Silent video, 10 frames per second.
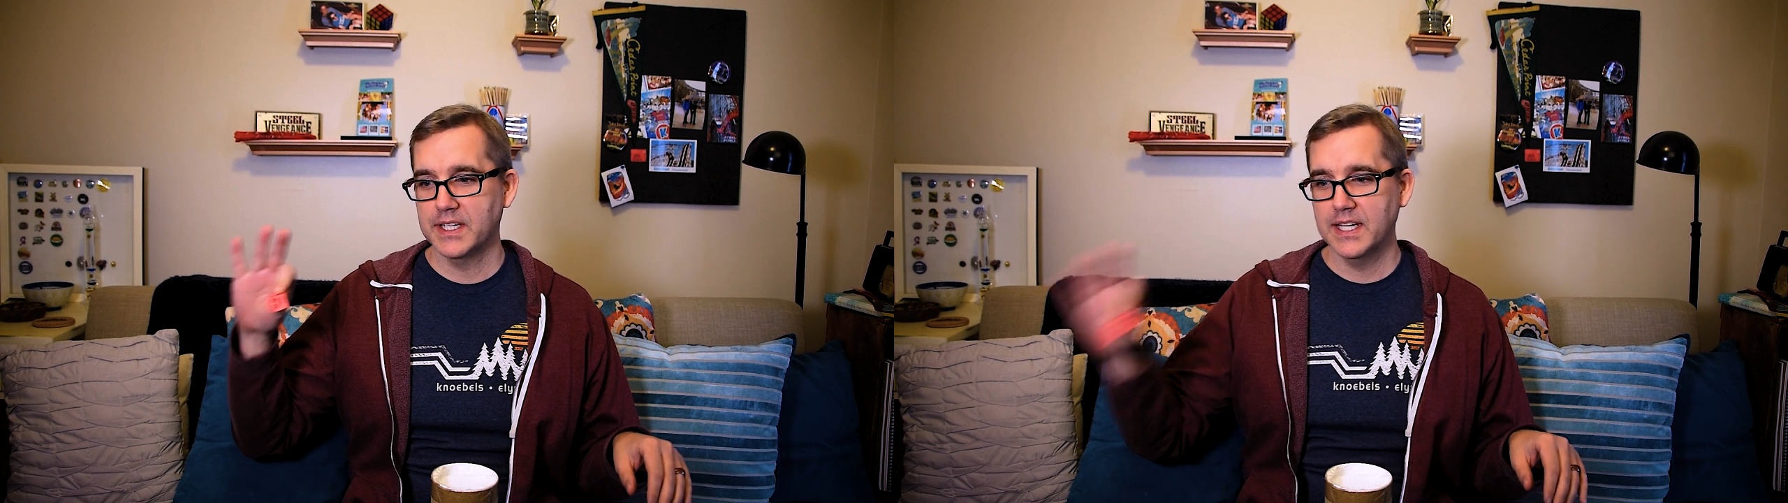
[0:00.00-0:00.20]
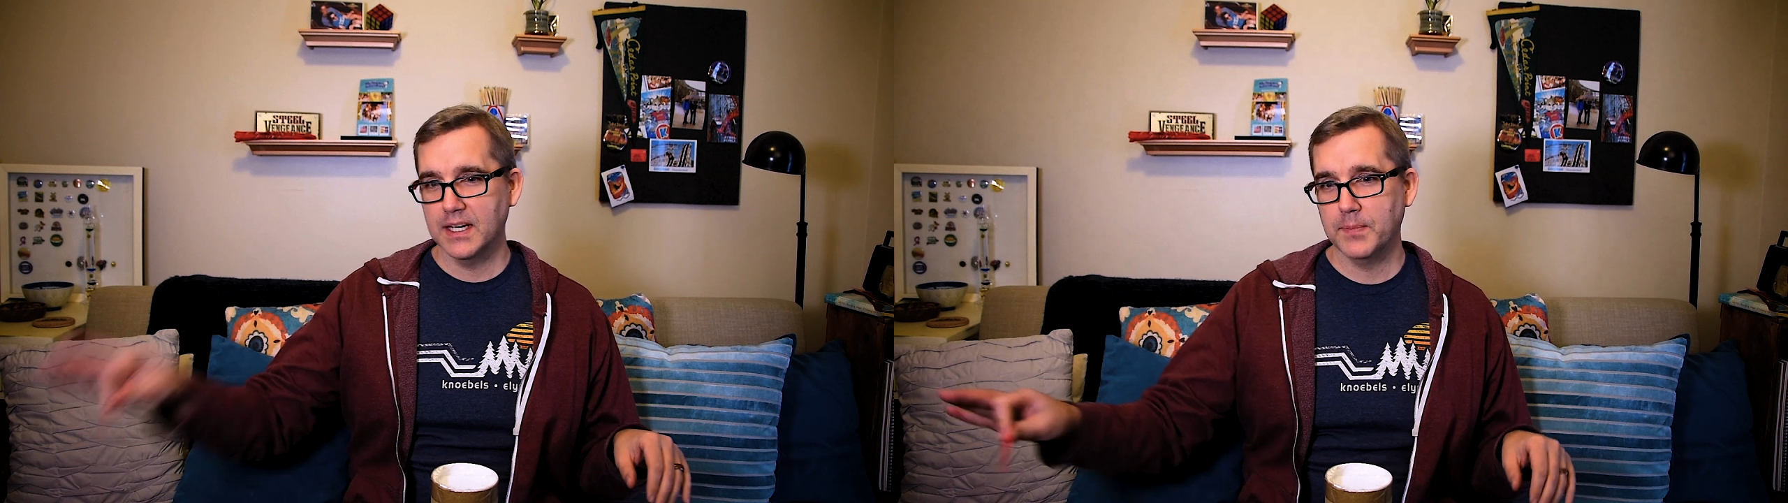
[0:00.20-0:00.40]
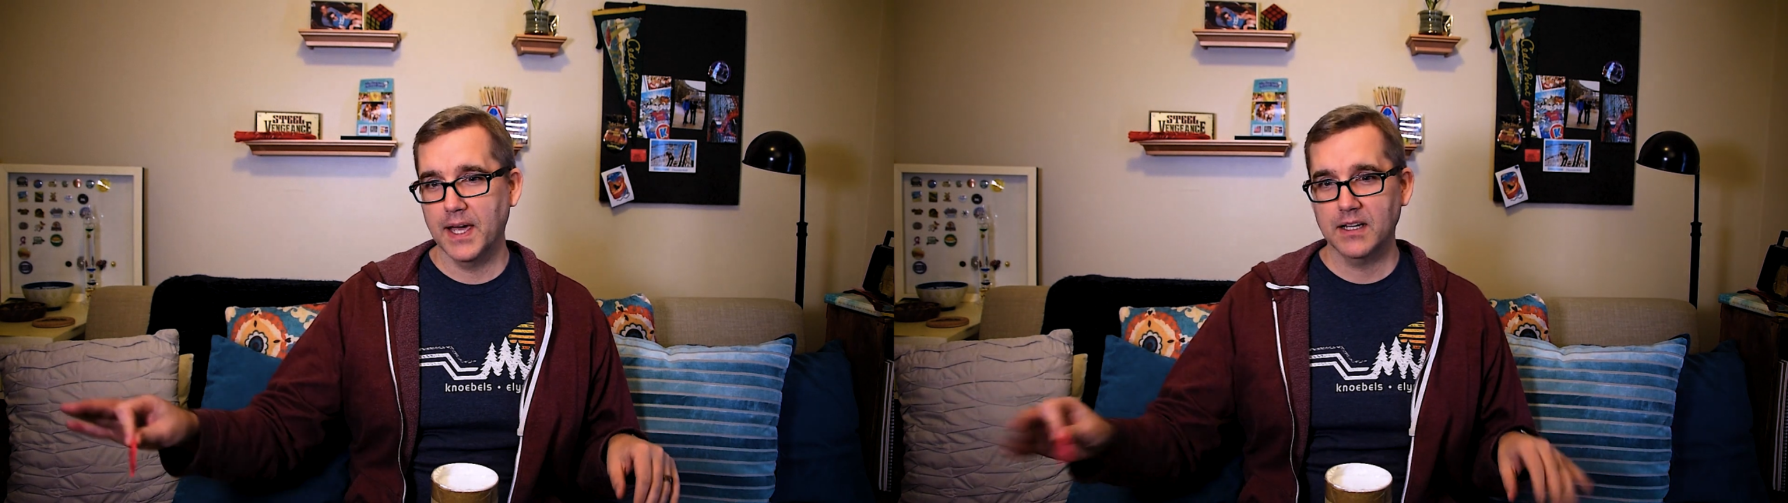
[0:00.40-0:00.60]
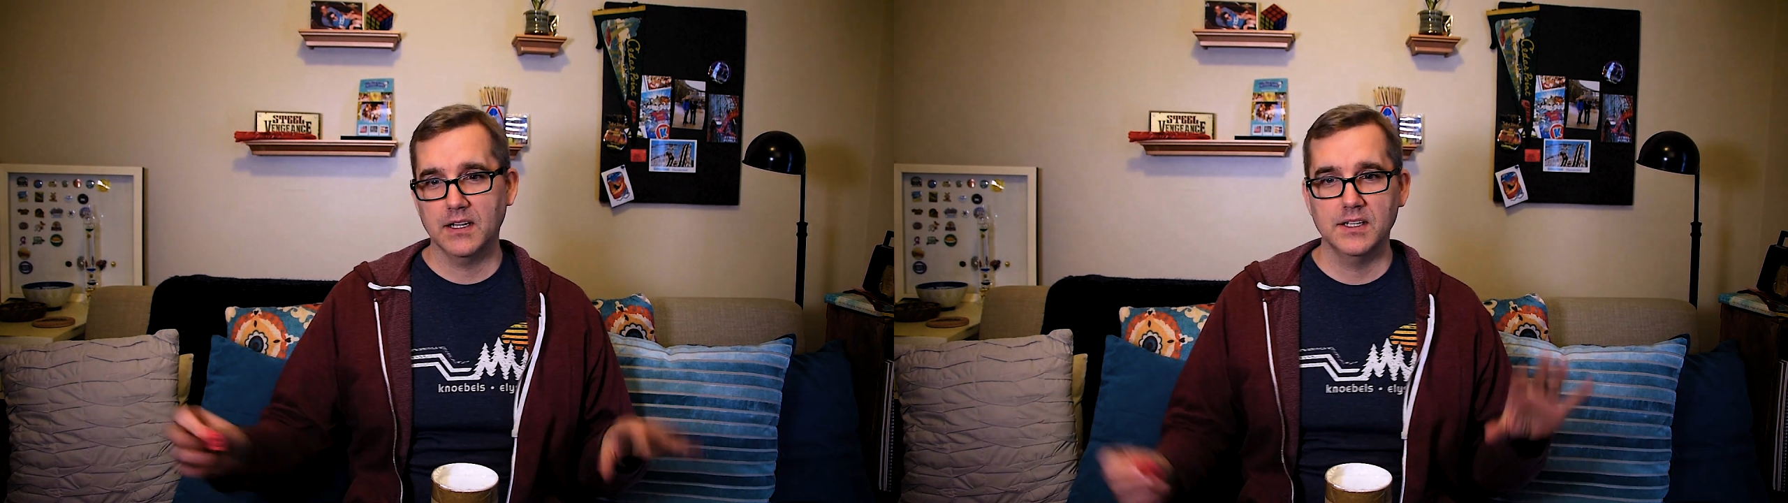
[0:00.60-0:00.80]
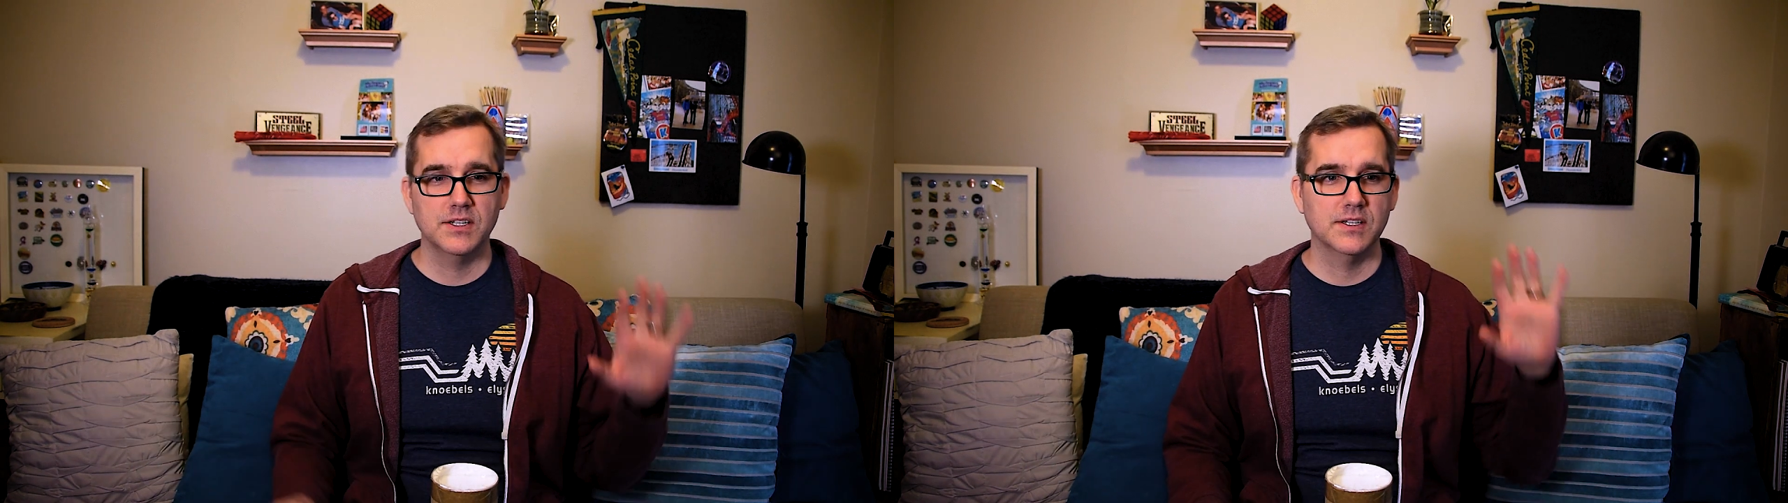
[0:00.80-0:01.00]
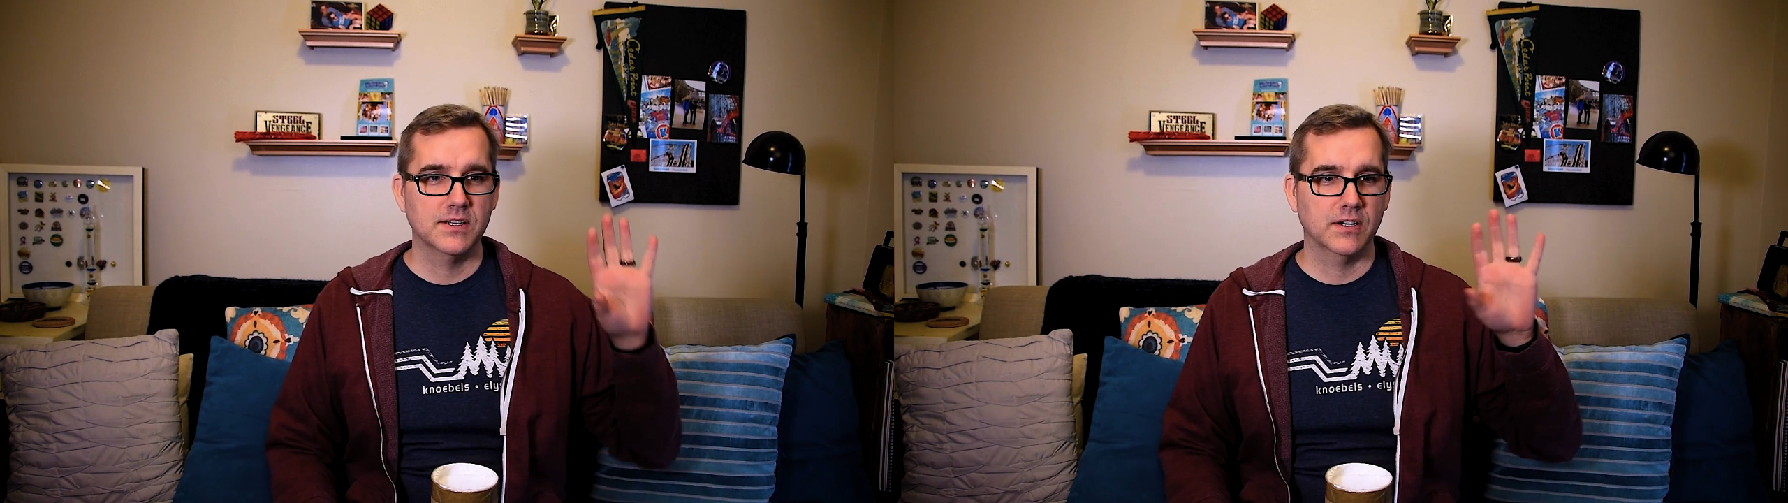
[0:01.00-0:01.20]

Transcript: ticket packages,